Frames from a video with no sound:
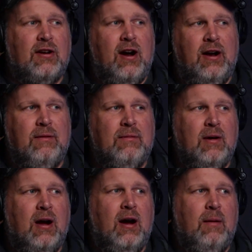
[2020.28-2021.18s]
grain
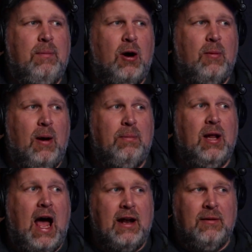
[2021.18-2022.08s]
power belt
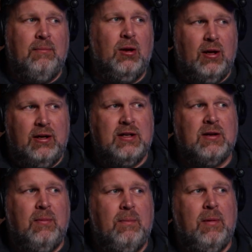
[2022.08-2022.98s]
platinum bullet
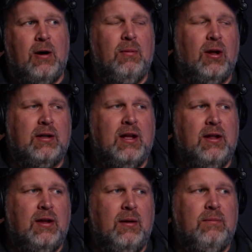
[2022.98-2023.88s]
is a better bullet
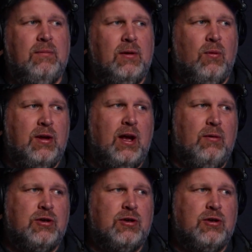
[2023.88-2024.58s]
than the one that I